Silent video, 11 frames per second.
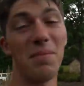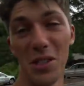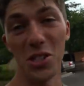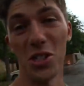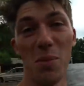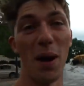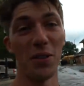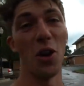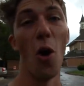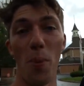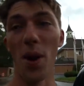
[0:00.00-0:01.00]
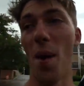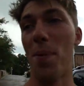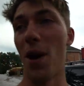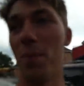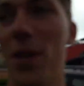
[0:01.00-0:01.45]
it's just about to open
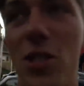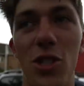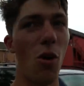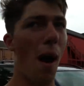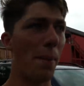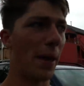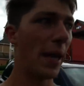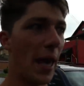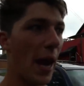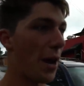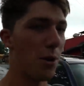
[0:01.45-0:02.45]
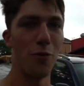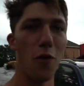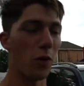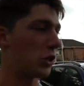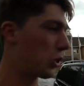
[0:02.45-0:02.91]
up on me. So I'm gonna get out of here
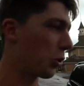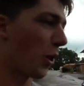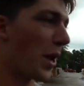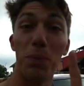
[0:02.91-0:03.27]
before it's too